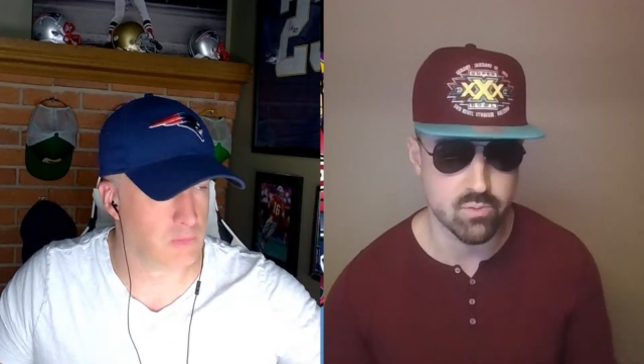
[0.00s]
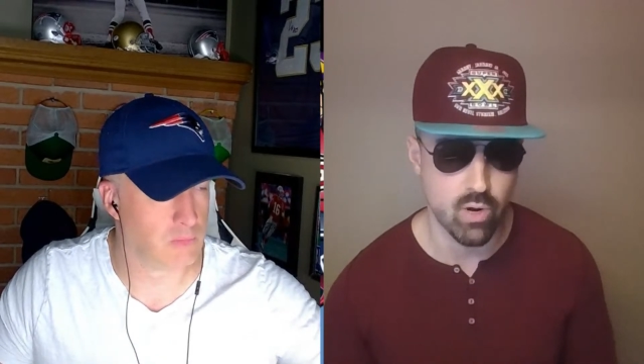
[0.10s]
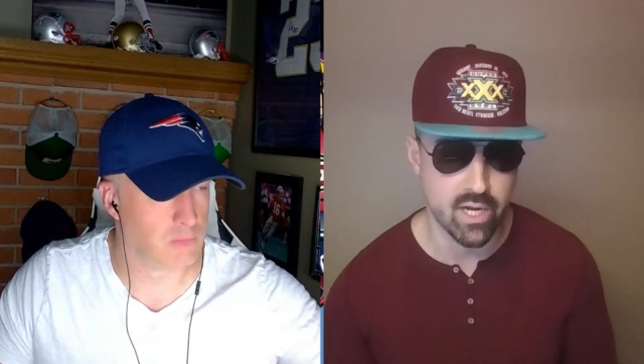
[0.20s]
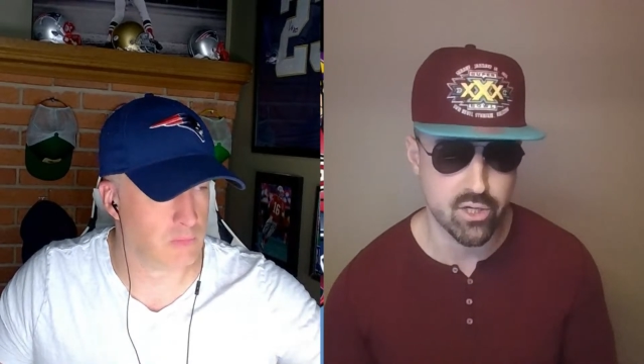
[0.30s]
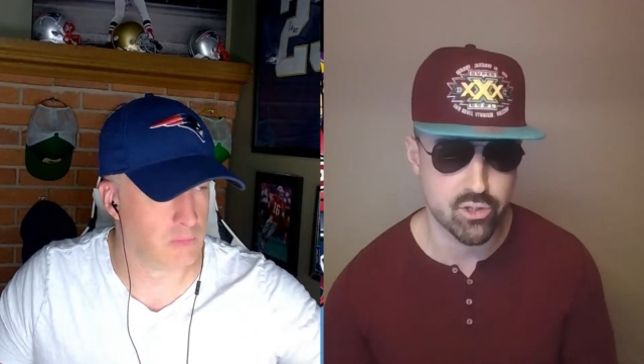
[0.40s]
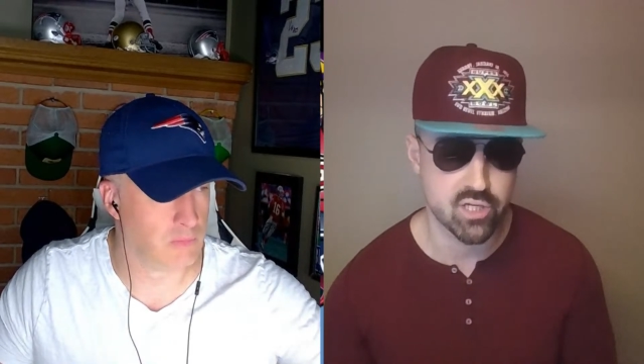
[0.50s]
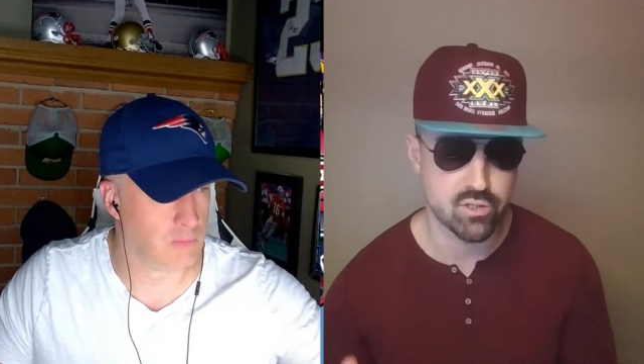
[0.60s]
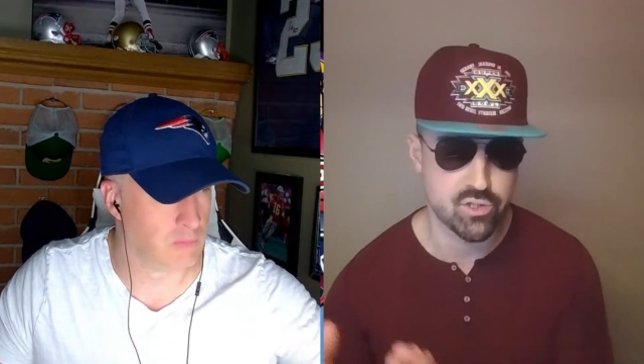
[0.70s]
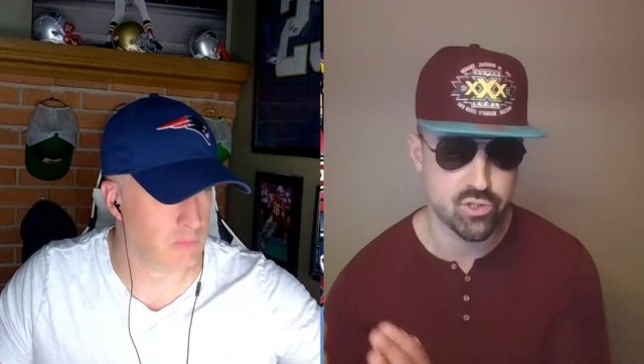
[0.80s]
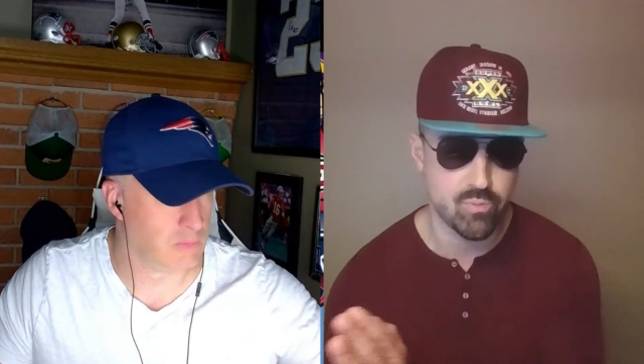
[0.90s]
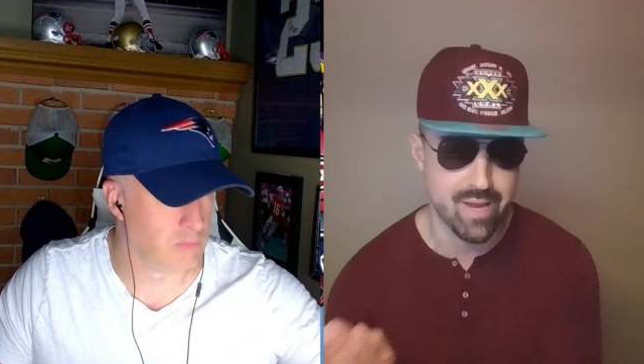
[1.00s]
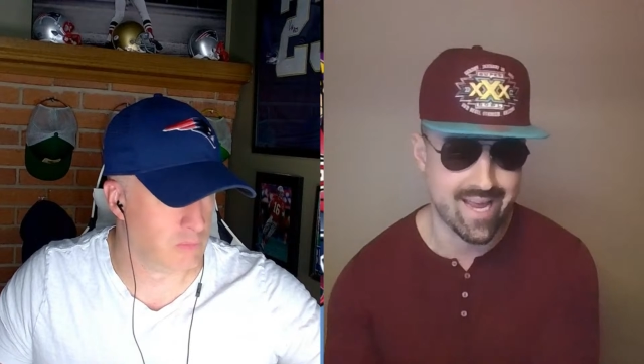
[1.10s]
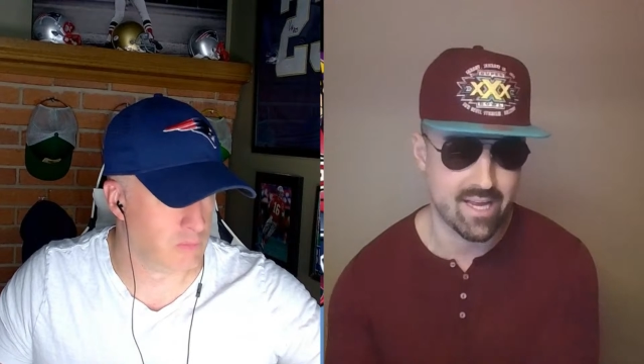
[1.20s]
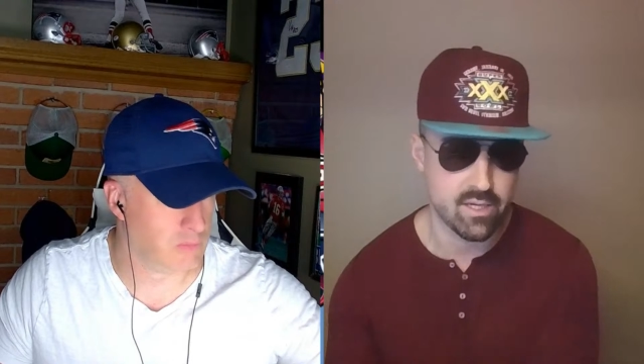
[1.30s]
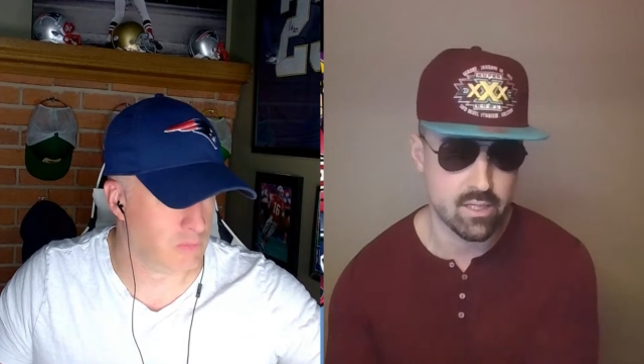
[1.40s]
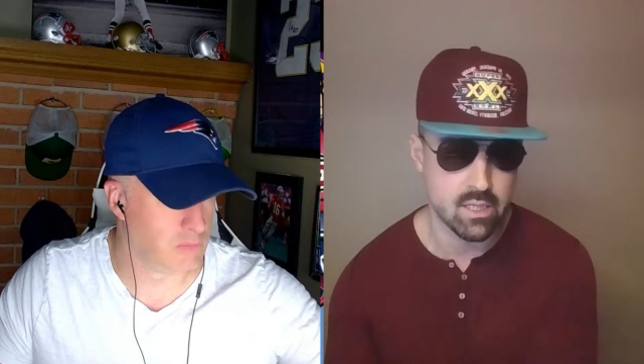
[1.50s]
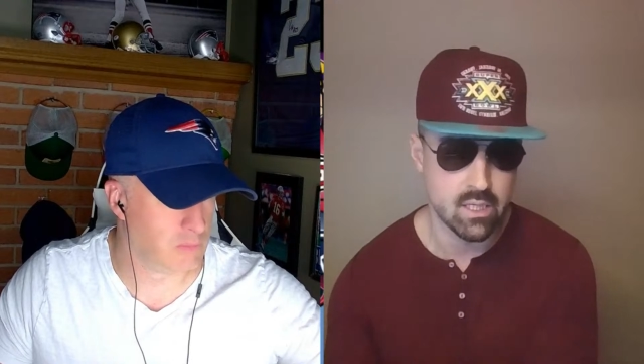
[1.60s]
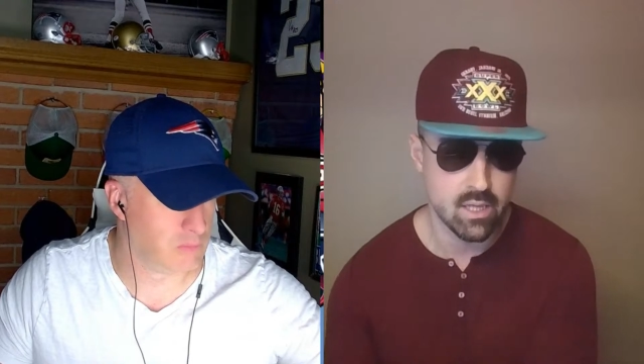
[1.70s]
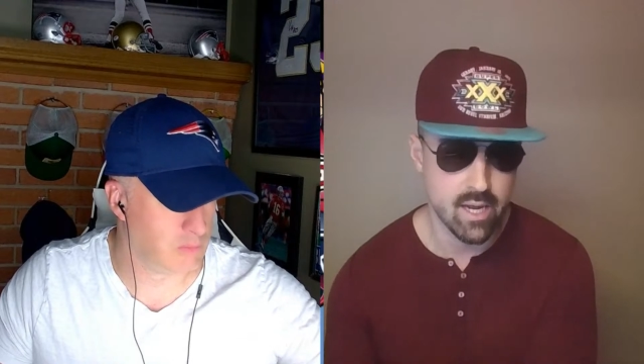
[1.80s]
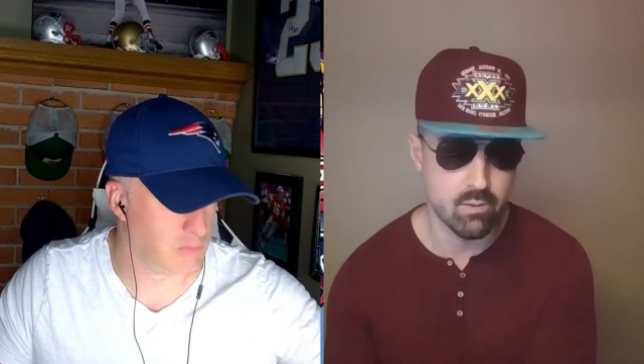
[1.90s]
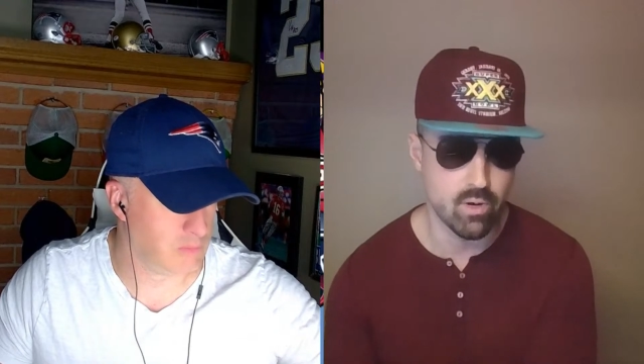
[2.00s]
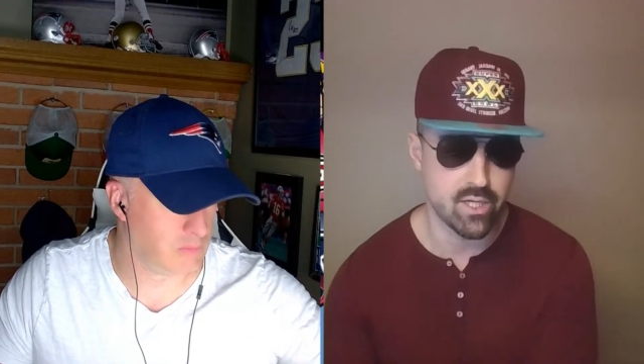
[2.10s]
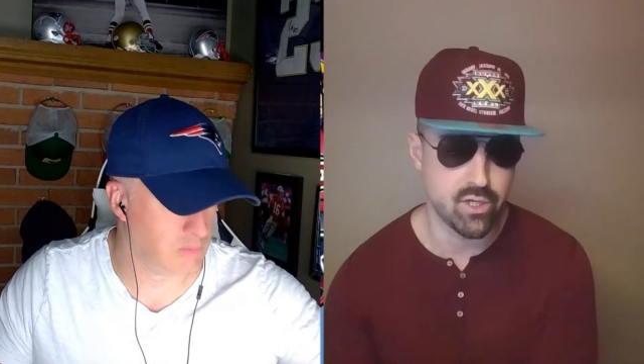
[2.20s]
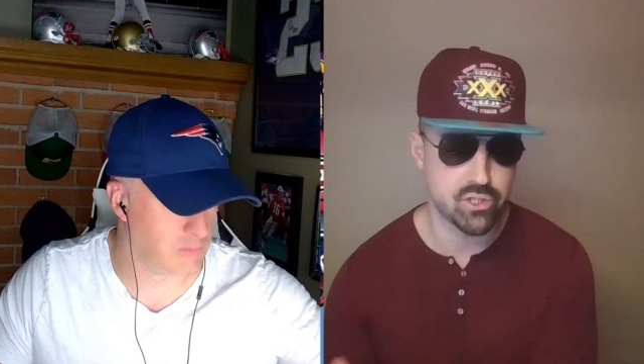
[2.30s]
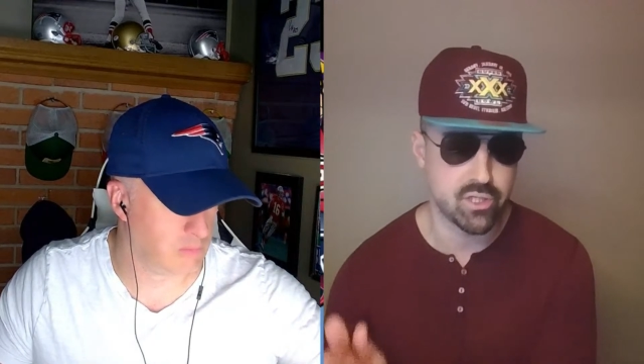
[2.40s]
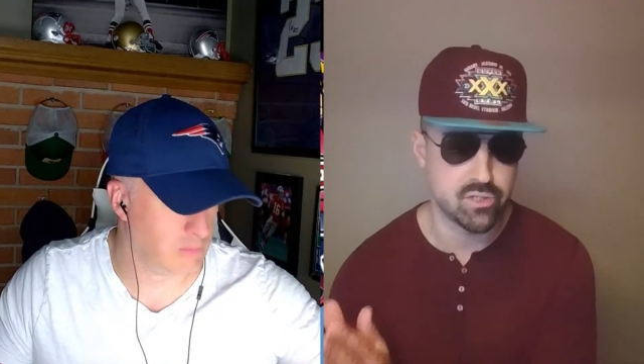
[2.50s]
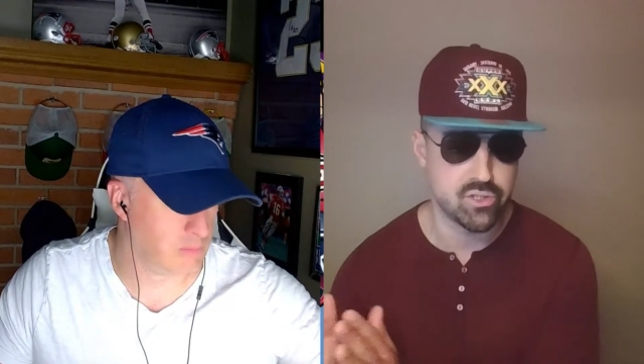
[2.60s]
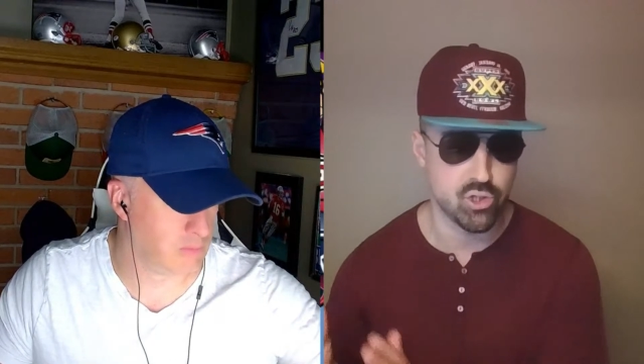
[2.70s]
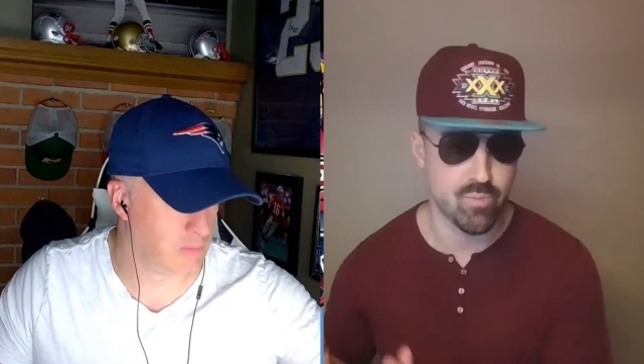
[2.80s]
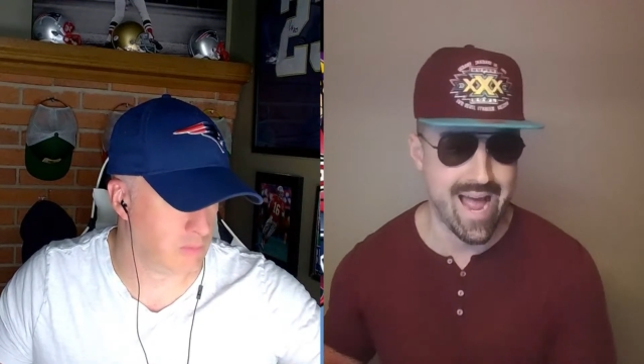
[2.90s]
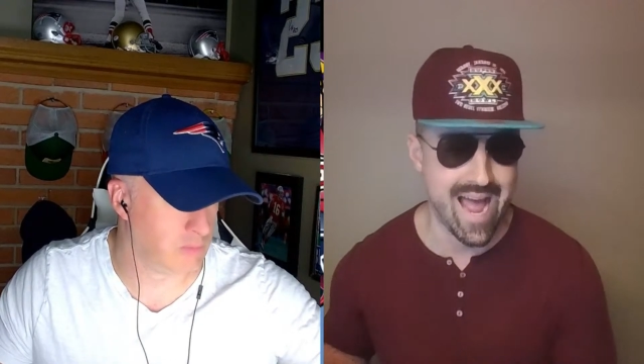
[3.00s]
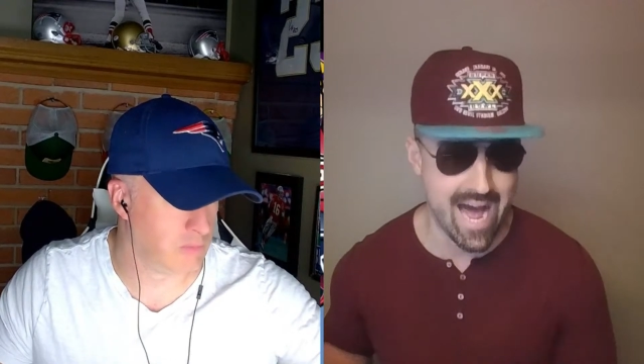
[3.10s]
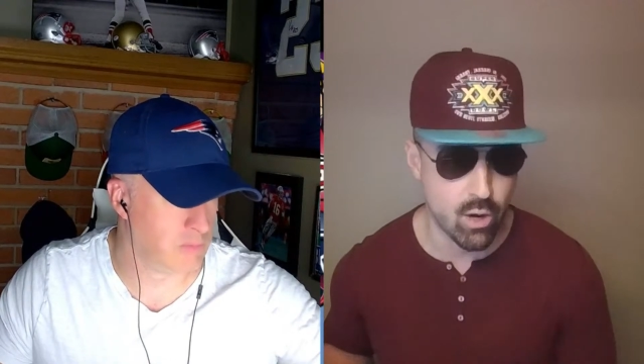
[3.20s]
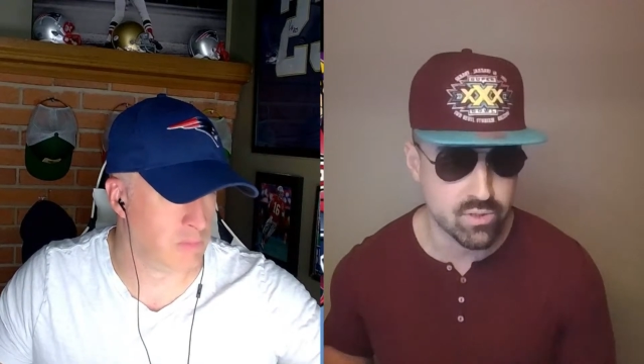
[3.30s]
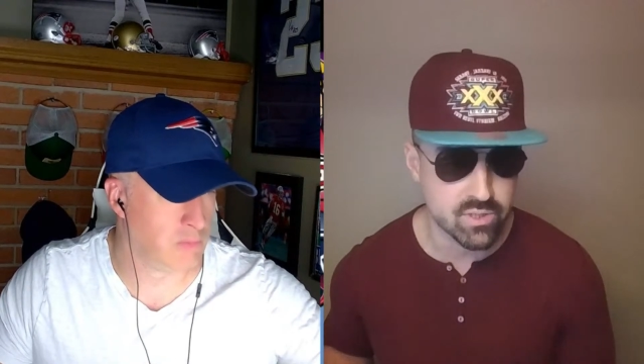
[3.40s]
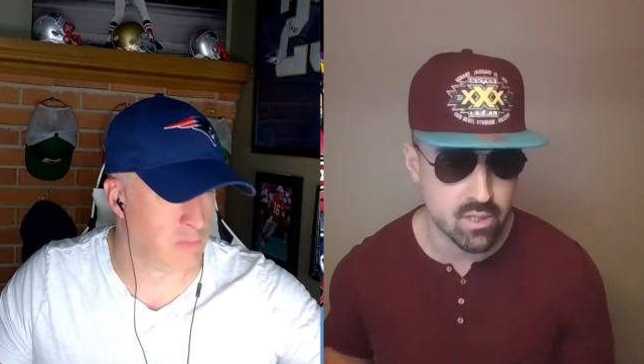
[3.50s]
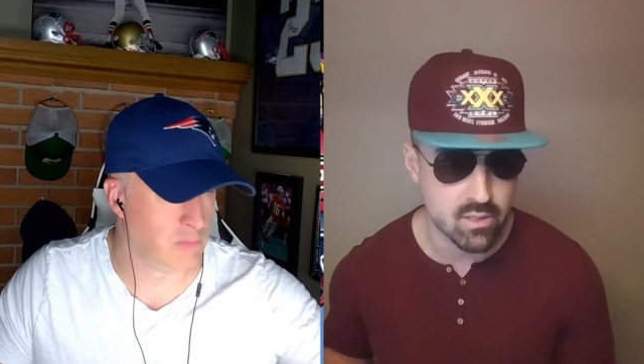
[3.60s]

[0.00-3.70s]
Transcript: when you should zoom in and when you should zoom out.